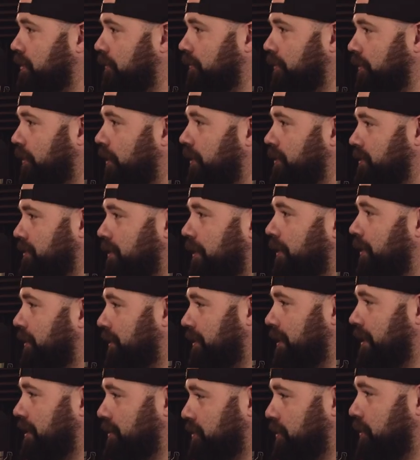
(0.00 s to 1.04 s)
yourself with art as
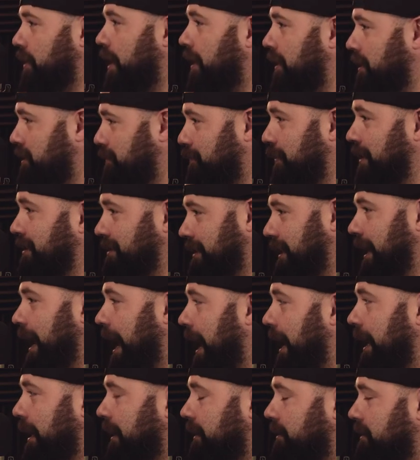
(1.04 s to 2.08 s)
long as you're not expressing
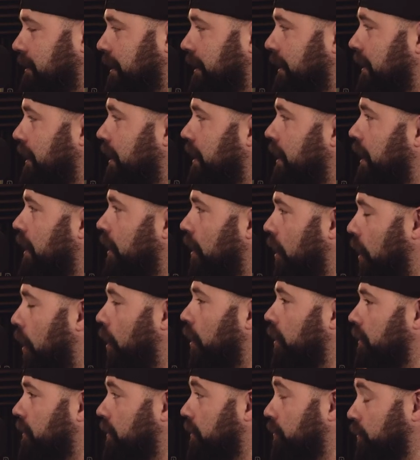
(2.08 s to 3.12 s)
hate. It's like, yeah.
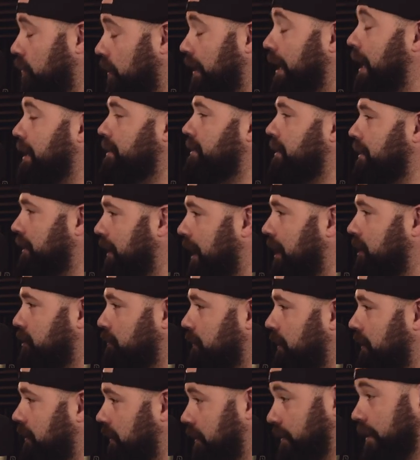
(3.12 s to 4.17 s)
art creates
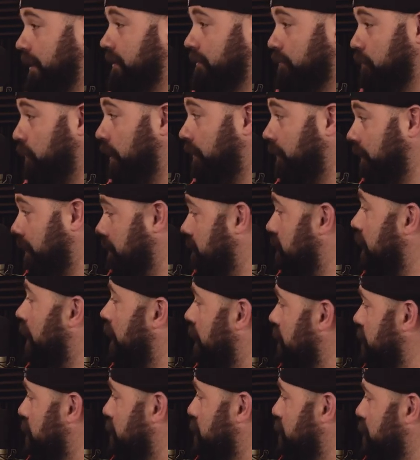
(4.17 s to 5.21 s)
engagement. It, whether it's not
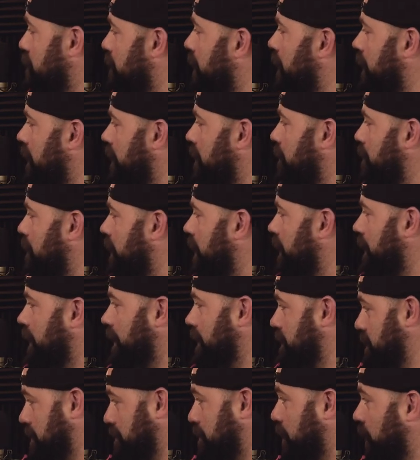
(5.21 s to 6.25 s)
on social media, but it,
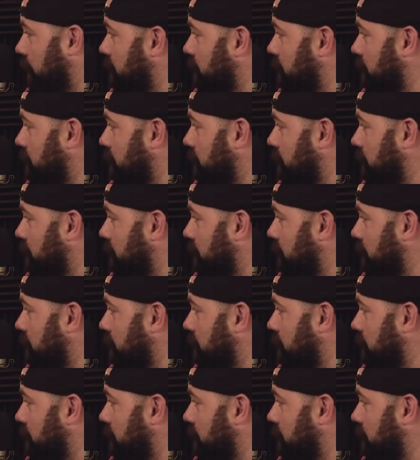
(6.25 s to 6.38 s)
it's in